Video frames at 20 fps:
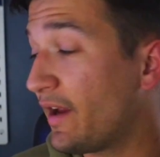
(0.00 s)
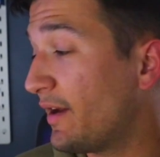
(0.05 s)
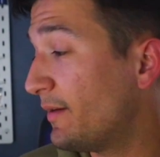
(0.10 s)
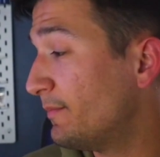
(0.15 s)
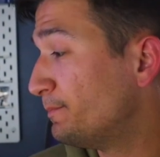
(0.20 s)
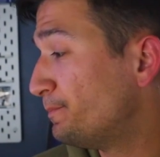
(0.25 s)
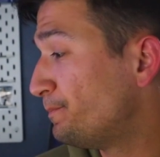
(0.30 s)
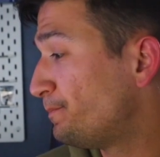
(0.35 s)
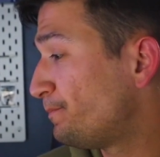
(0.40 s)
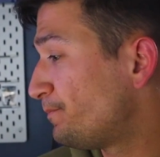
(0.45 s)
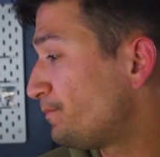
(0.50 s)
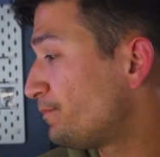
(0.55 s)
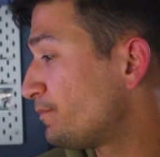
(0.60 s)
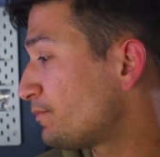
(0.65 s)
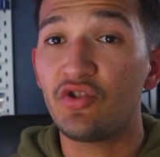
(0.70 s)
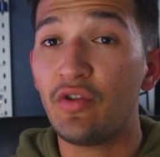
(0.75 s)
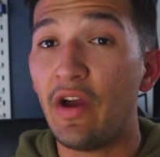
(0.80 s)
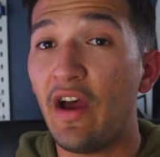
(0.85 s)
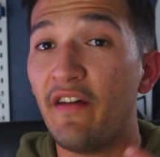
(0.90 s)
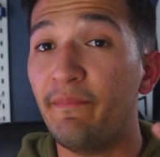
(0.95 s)
Obviously it claims
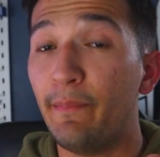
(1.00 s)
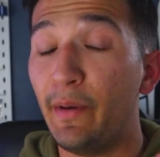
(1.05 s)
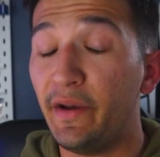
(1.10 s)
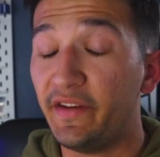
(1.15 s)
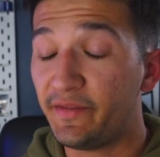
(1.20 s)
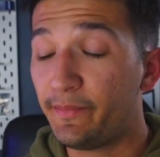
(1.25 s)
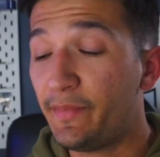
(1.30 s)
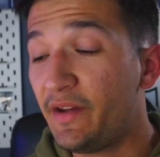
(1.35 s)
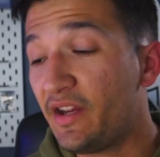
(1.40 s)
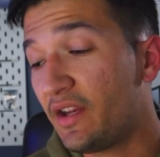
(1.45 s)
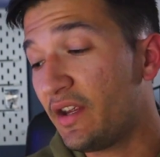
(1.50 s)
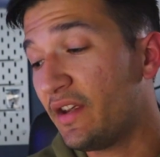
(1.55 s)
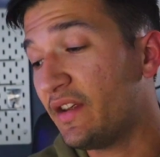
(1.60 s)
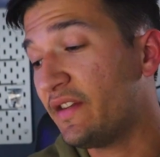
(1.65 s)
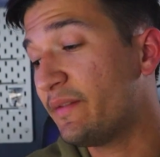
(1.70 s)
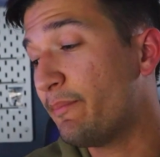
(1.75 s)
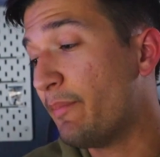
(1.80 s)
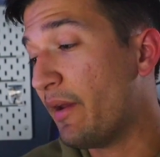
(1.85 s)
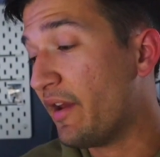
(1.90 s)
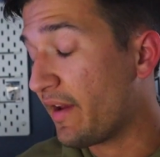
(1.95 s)
to have better
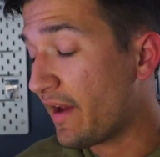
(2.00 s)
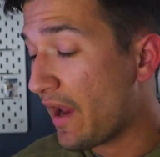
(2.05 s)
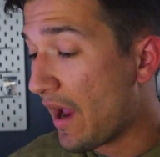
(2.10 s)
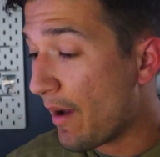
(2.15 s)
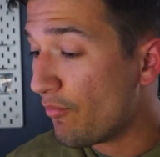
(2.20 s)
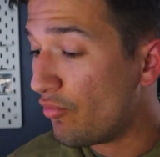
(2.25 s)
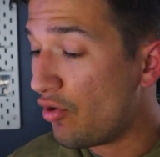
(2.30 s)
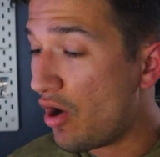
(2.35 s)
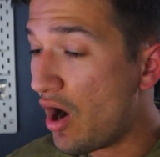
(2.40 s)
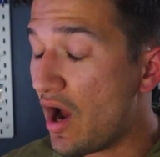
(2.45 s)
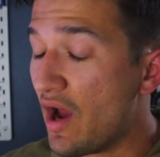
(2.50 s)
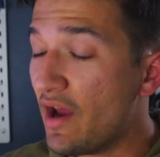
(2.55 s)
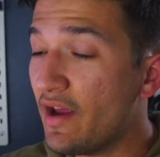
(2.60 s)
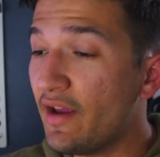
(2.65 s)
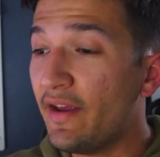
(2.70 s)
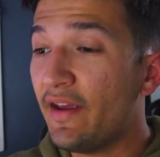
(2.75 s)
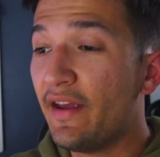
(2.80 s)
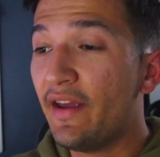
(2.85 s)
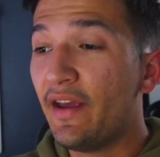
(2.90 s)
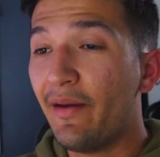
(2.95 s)
speakers, better camera,
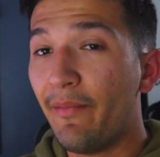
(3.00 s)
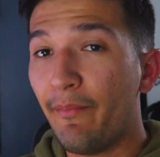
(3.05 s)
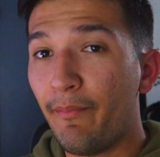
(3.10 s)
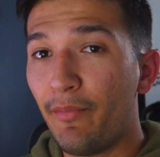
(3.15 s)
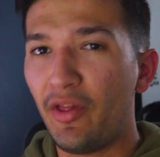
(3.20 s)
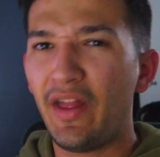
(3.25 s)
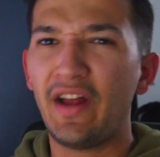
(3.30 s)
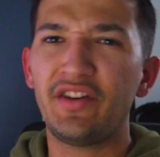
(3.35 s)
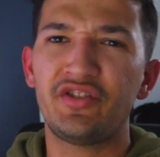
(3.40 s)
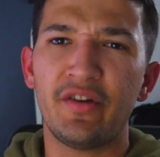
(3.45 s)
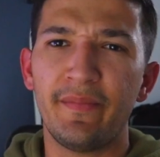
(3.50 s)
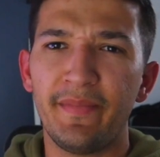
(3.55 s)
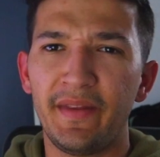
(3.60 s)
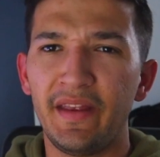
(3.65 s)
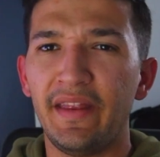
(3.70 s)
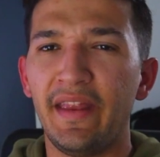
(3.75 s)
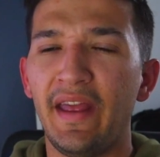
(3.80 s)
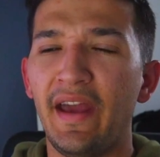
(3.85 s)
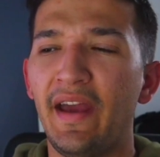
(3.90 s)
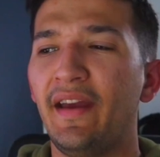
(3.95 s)
but that's
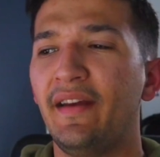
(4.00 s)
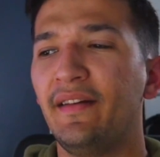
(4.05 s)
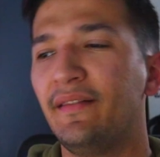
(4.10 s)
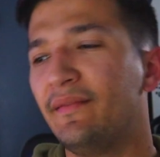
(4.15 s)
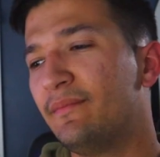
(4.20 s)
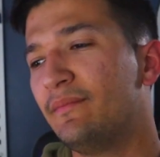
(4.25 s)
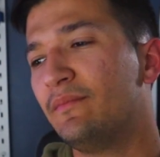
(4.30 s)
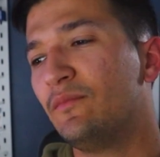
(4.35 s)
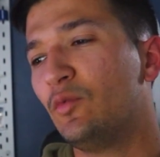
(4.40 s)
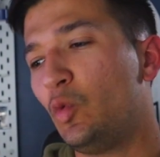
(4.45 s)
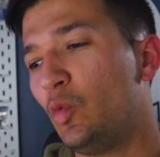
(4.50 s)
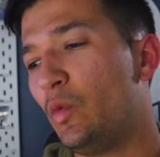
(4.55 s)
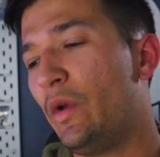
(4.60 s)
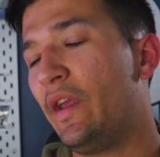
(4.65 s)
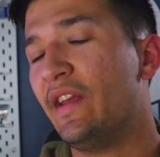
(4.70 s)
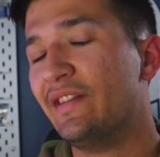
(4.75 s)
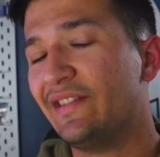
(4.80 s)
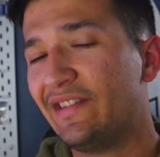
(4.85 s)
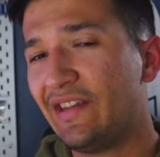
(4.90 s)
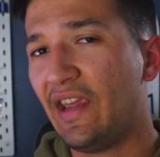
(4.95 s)
something that we
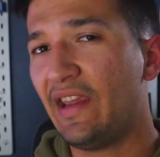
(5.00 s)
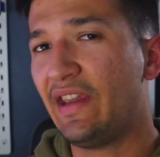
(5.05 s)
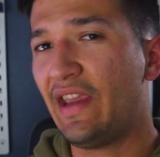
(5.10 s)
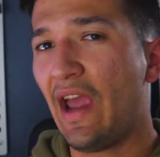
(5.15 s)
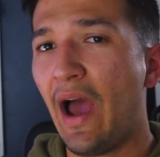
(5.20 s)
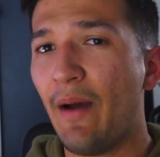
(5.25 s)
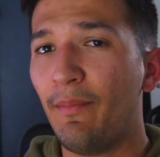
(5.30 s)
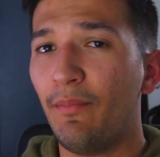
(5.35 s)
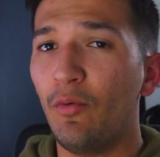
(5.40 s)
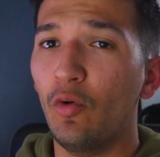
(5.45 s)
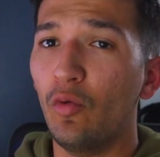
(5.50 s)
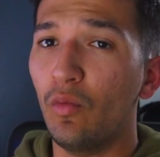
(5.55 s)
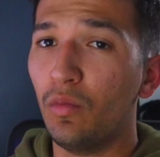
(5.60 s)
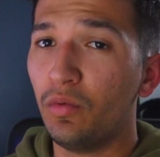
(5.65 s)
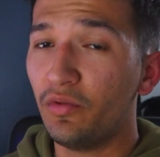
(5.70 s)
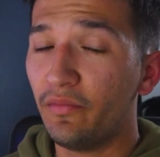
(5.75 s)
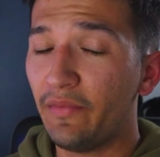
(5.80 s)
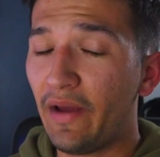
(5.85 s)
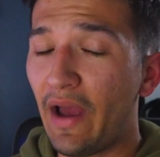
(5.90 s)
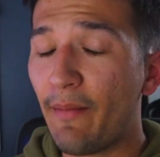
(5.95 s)
can take
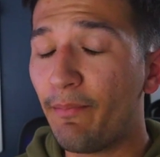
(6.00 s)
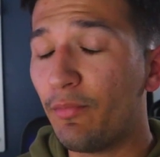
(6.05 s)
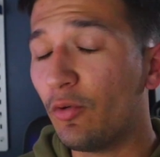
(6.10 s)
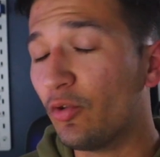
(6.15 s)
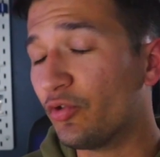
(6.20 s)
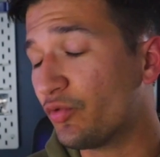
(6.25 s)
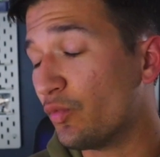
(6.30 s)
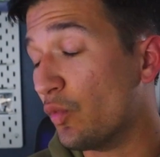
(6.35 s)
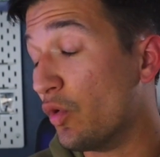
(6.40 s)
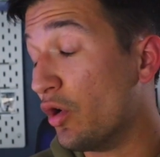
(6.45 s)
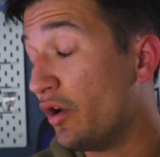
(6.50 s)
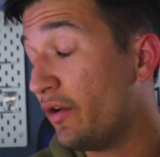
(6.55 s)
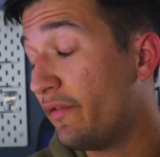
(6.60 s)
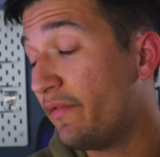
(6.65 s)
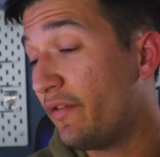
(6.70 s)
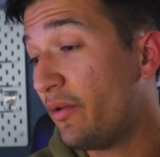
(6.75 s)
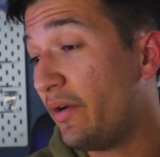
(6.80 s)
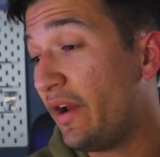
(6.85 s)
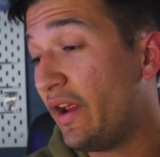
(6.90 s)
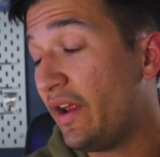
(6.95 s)
Apple's word
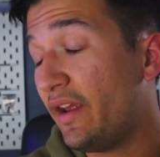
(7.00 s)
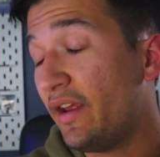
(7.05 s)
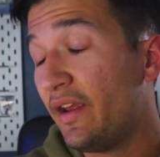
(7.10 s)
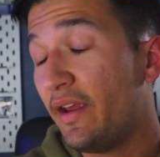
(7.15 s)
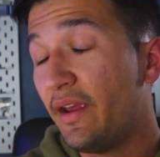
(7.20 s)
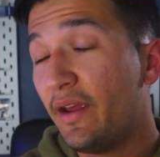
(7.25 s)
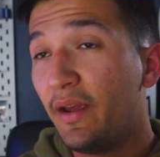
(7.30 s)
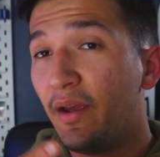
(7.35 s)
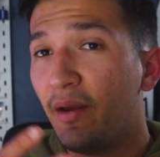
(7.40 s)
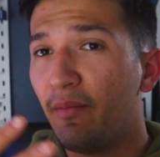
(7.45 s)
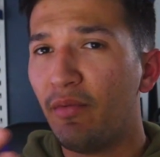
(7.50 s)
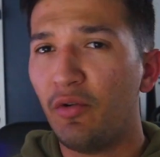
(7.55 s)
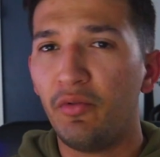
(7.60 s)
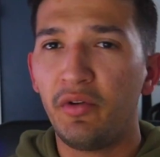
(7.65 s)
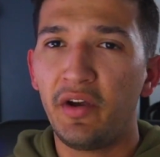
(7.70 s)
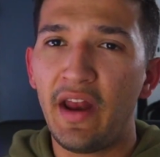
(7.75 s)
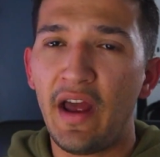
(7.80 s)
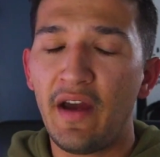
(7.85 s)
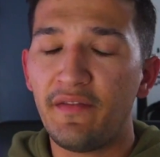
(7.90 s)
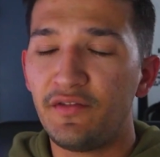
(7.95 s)
for it, but we're
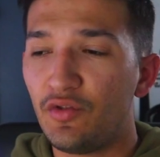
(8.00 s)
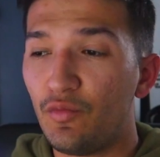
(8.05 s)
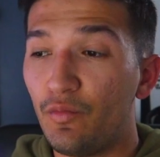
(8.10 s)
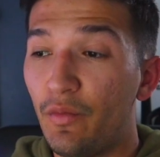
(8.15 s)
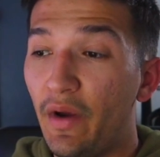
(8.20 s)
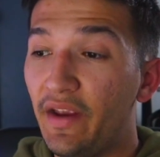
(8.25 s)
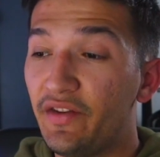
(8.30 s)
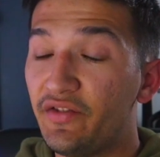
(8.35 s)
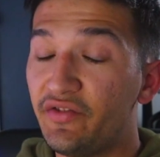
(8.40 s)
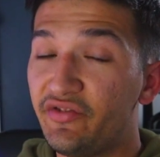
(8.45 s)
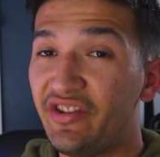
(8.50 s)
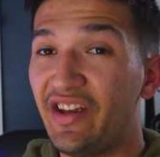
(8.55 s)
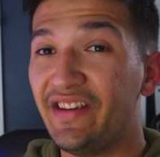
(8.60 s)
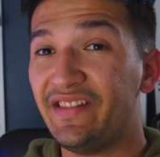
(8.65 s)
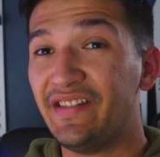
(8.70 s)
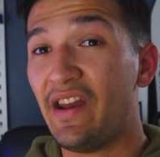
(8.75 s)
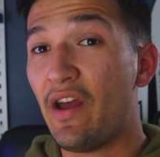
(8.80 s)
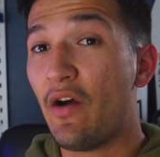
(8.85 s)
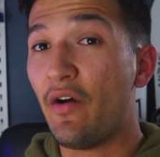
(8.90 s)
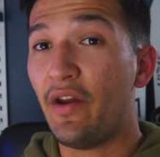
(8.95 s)
gonna have to wait to
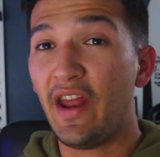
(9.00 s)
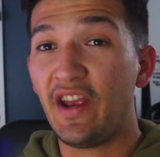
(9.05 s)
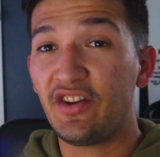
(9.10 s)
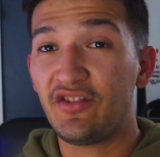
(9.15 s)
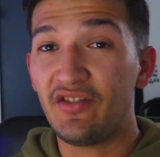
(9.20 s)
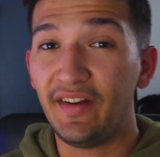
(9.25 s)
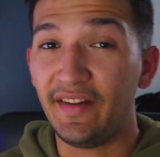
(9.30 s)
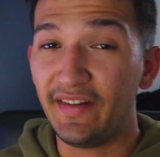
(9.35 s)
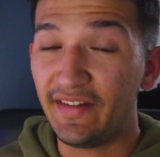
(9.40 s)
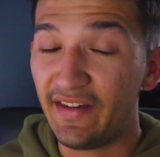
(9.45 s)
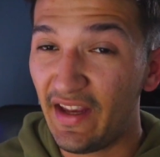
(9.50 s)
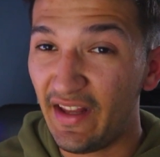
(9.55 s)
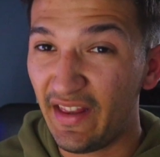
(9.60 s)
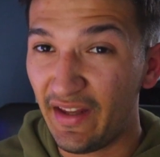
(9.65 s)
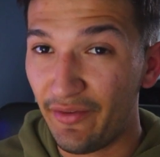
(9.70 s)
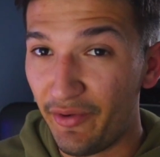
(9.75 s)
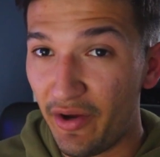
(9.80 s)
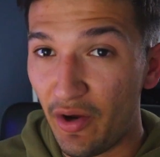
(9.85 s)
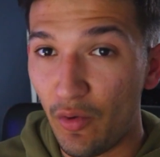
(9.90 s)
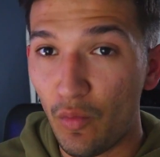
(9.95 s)
test it out and actually see in the
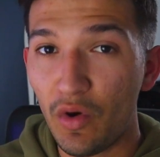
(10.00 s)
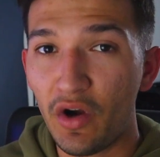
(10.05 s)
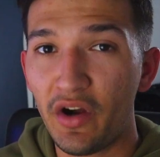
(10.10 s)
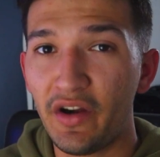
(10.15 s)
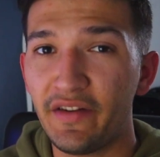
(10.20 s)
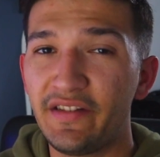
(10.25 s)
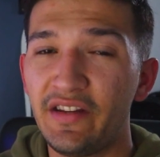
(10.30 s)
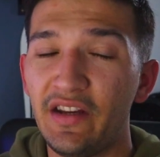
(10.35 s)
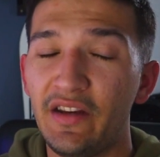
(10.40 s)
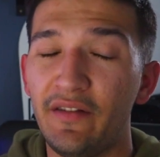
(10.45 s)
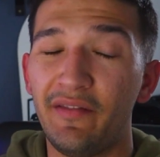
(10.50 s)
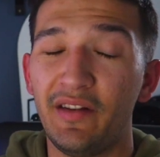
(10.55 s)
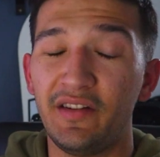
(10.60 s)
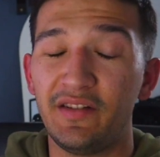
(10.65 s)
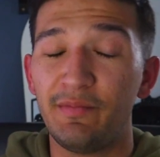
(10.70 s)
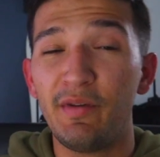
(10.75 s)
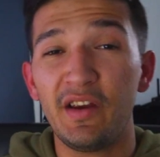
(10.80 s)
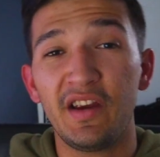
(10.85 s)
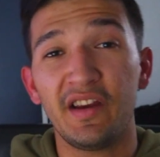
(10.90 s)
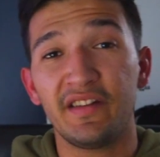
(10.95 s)
real world, see if the
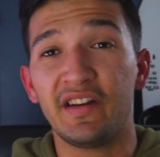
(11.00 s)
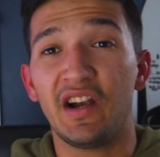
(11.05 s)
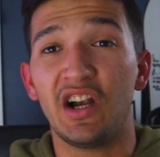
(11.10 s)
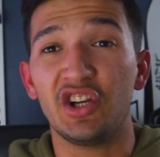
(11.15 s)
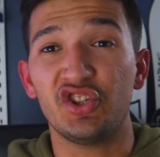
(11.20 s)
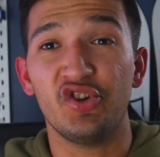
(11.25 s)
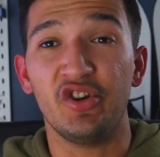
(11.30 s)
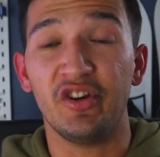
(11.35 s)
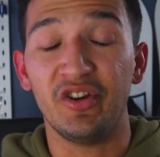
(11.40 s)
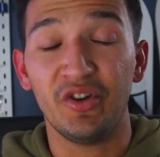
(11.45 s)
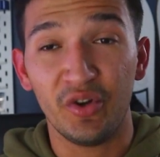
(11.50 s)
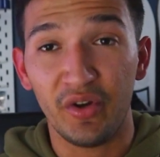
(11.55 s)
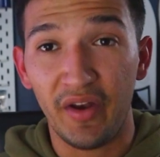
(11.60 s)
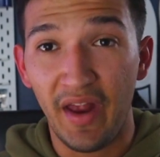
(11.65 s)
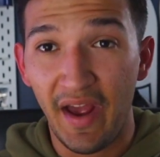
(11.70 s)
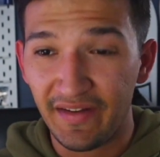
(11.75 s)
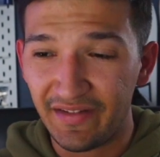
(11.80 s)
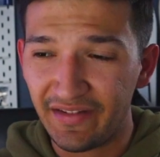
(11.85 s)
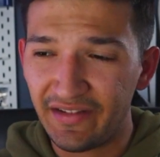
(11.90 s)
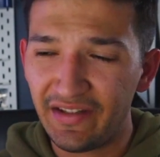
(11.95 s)
speakers are actually good
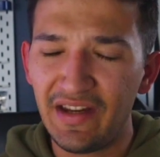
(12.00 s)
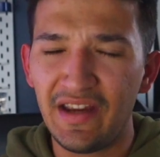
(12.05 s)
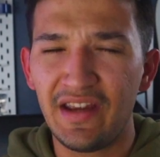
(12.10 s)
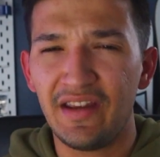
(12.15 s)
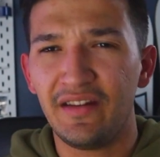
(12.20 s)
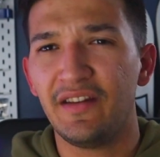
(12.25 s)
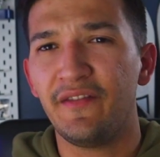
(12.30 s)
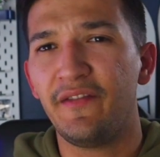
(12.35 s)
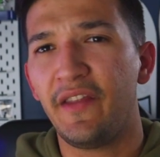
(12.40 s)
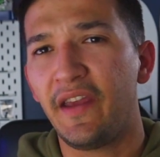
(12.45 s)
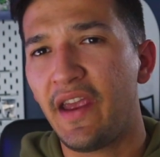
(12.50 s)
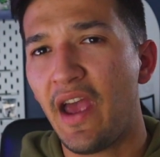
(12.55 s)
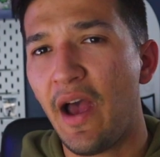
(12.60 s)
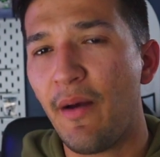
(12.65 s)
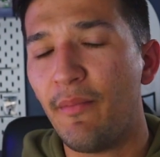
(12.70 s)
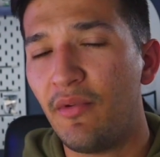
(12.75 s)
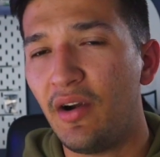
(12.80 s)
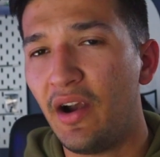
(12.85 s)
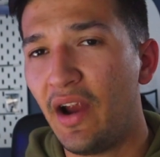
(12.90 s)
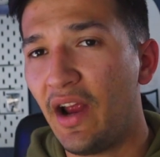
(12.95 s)
and see if the
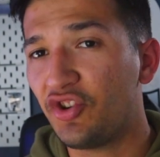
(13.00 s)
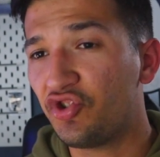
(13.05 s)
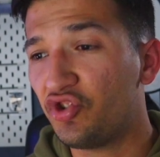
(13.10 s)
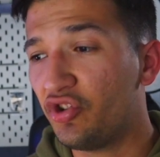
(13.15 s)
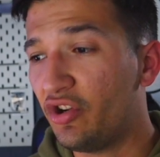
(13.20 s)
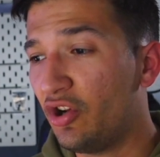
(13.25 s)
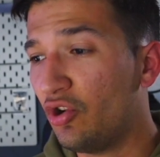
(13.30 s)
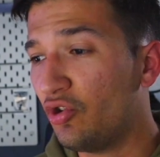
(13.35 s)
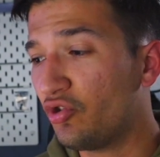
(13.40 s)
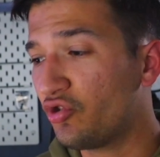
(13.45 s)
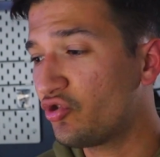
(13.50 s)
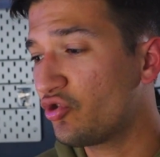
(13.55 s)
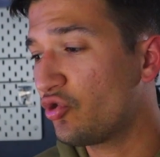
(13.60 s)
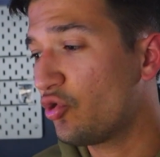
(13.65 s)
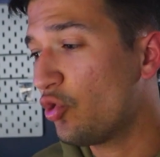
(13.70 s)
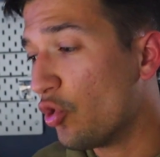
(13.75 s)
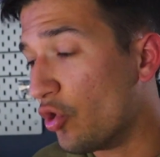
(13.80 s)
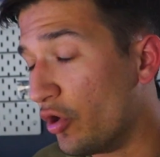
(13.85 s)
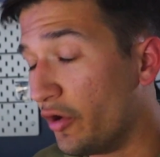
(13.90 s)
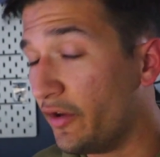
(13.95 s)
camera actually looks
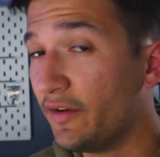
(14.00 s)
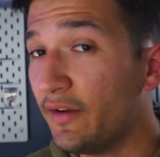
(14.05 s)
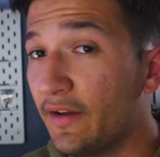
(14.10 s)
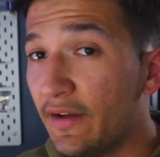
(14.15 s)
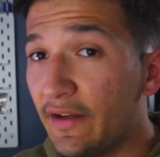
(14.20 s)
good.